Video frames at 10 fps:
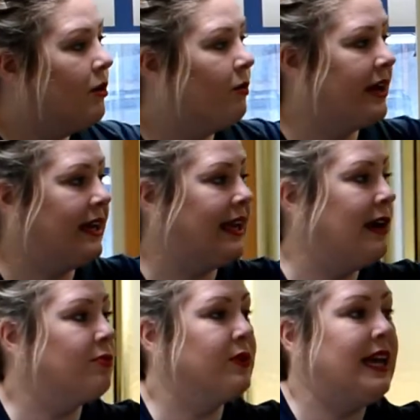We're going to
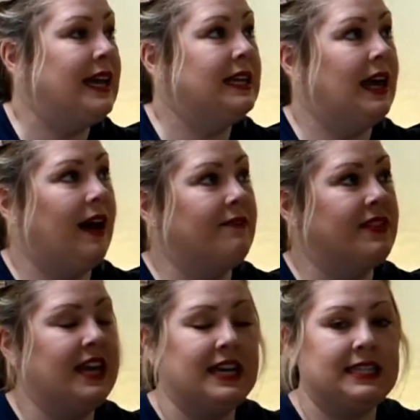get rid
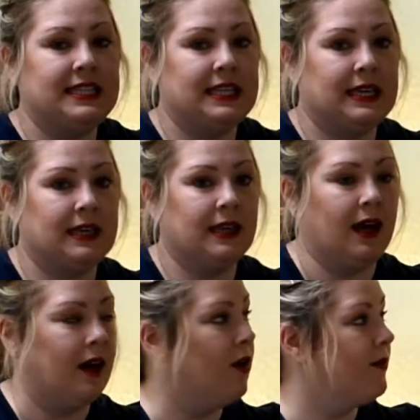of this
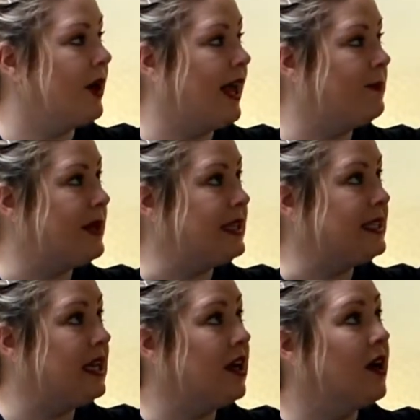overhead
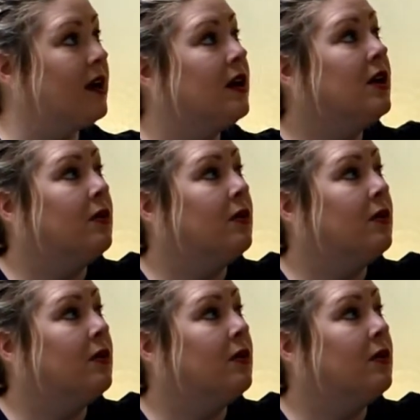piece here.